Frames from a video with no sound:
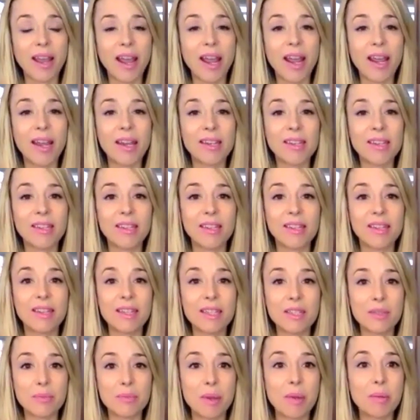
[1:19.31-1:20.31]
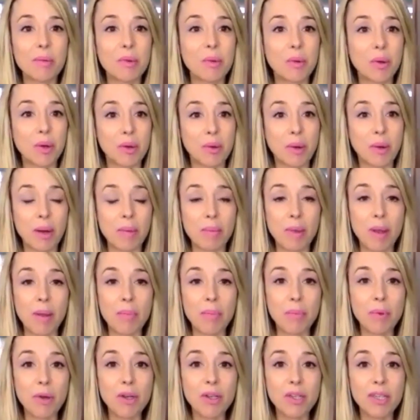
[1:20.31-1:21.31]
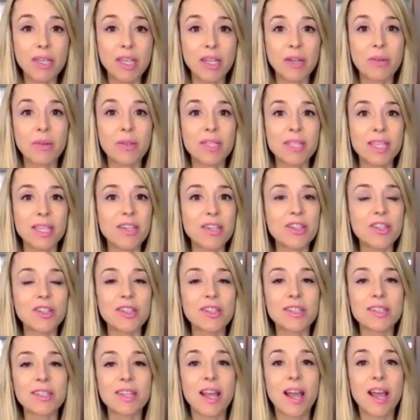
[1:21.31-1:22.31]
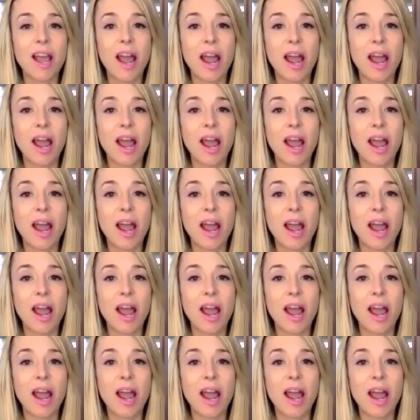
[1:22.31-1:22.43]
And this made me want to write my book, Keto Essentials.